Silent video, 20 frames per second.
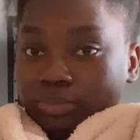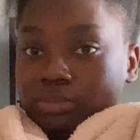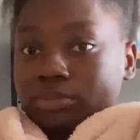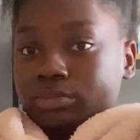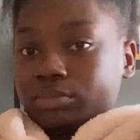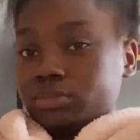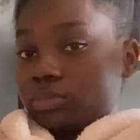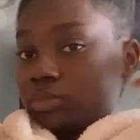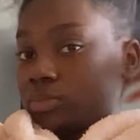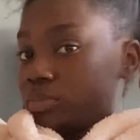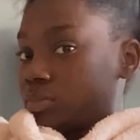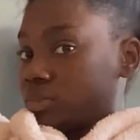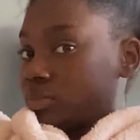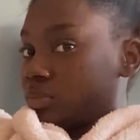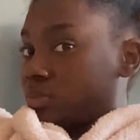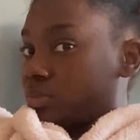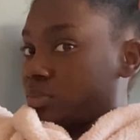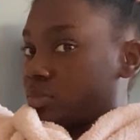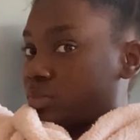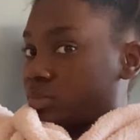
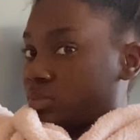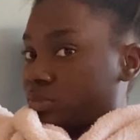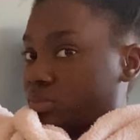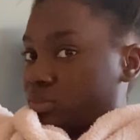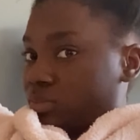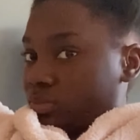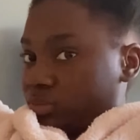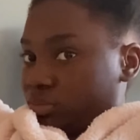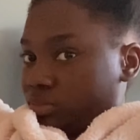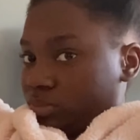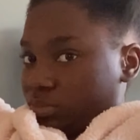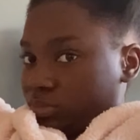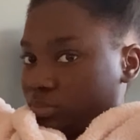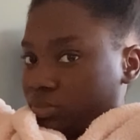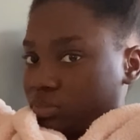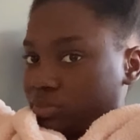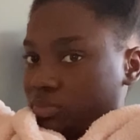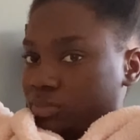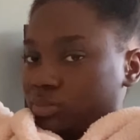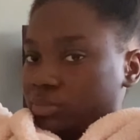
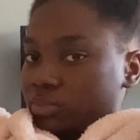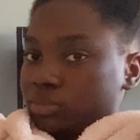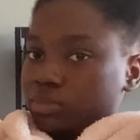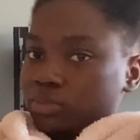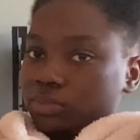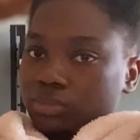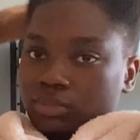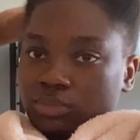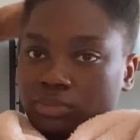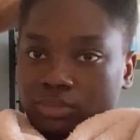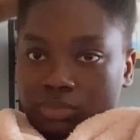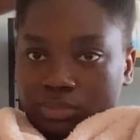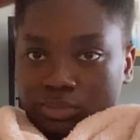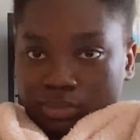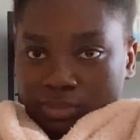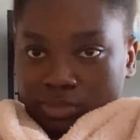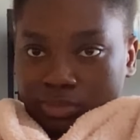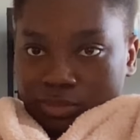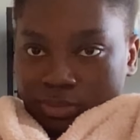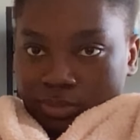
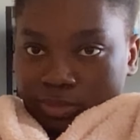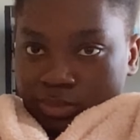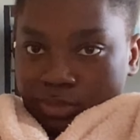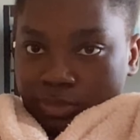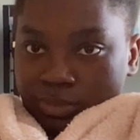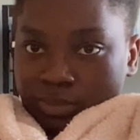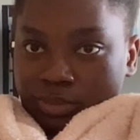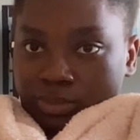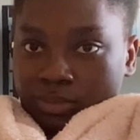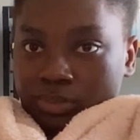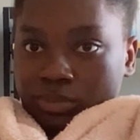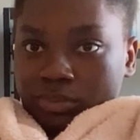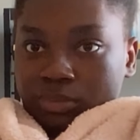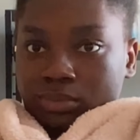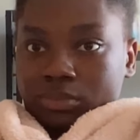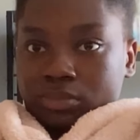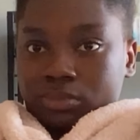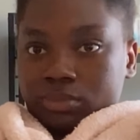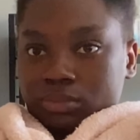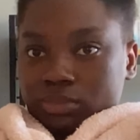
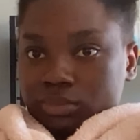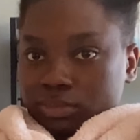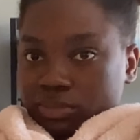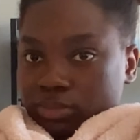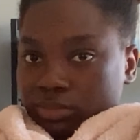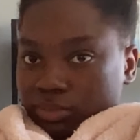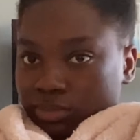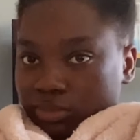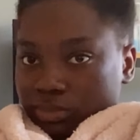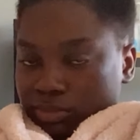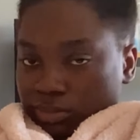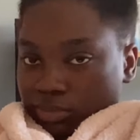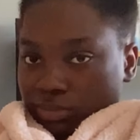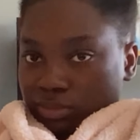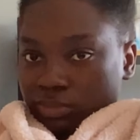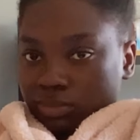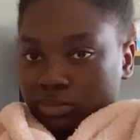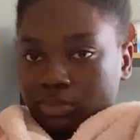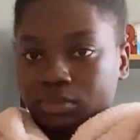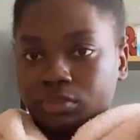
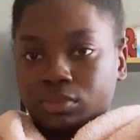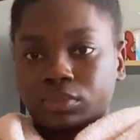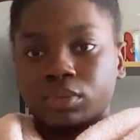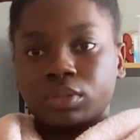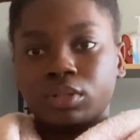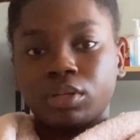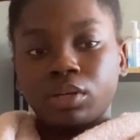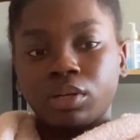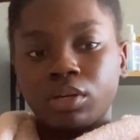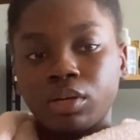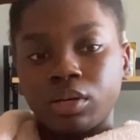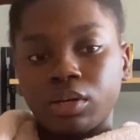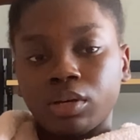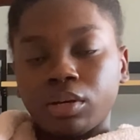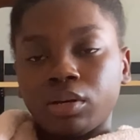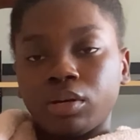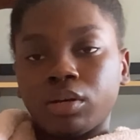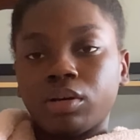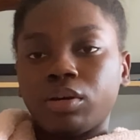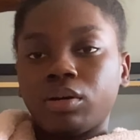
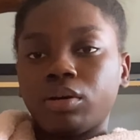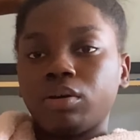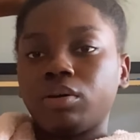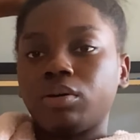No one is speaking in this clip.